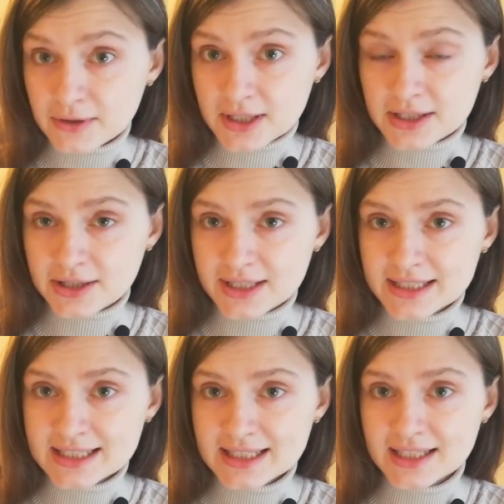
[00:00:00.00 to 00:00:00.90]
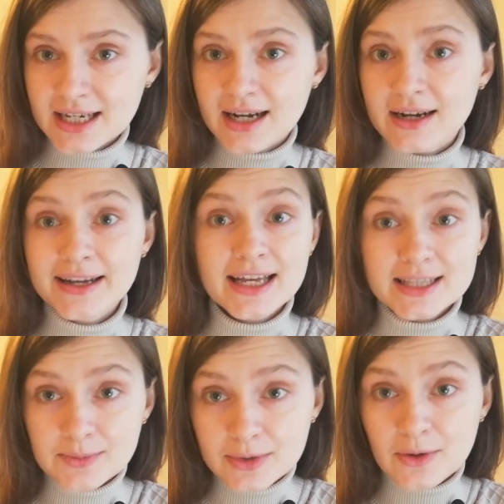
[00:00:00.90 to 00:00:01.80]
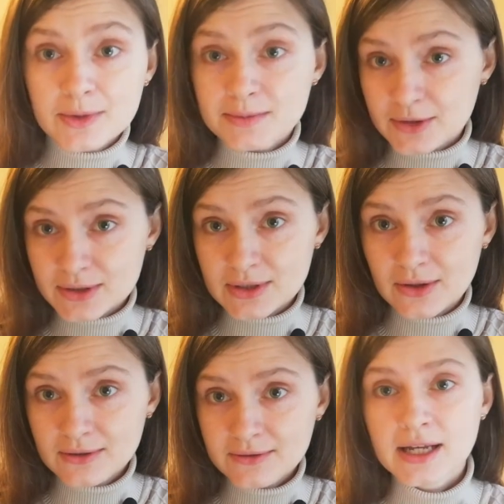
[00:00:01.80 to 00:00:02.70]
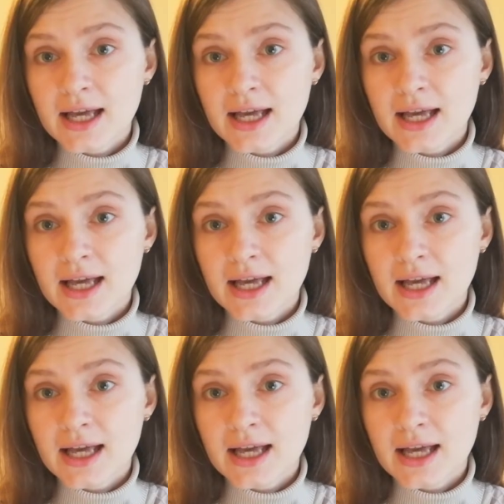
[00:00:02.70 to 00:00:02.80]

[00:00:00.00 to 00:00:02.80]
interest and the problem to solve,